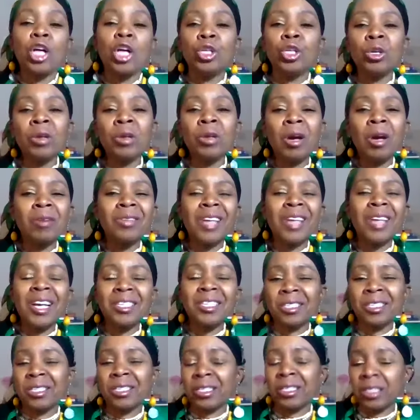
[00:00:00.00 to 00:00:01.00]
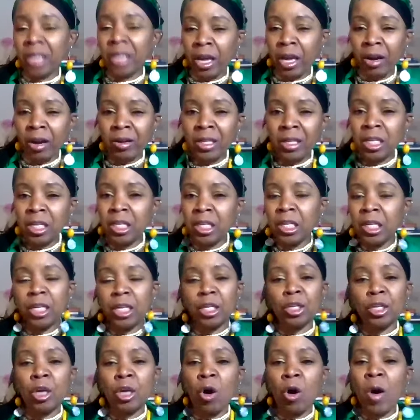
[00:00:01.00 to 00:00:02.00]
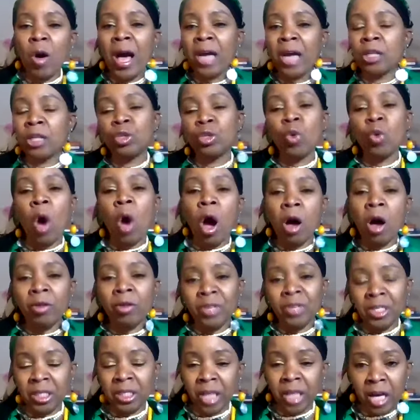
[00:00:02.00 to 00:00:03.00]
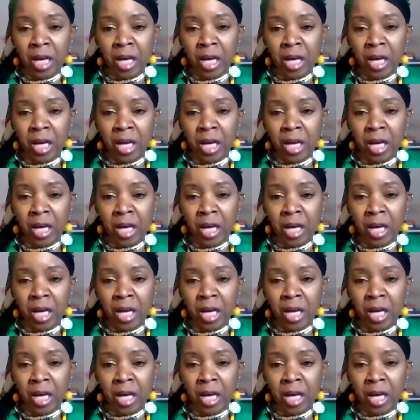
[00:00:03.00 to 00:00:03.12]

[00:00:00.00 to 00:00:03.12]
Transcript: you don't necessarily need to know how to do all these